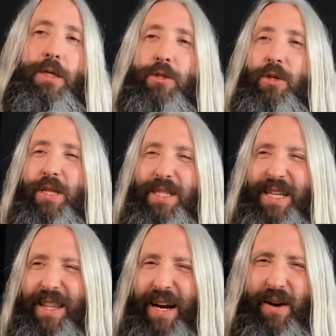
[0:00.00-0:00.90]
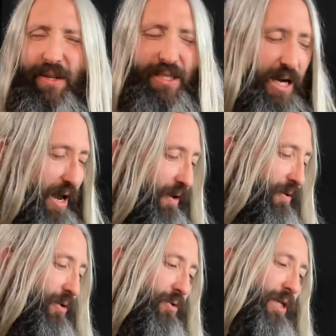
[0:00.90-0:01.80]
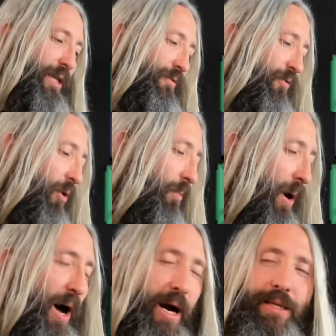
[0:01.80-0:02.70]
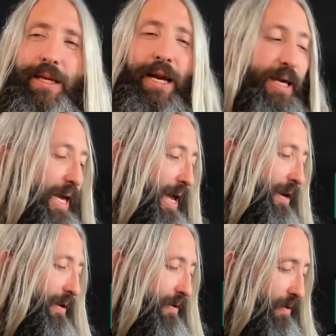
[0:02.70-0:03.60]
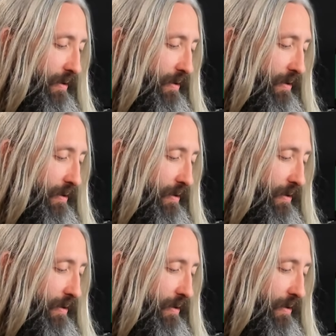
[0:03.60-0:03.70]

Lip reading: So you can see there, using the full box. And again,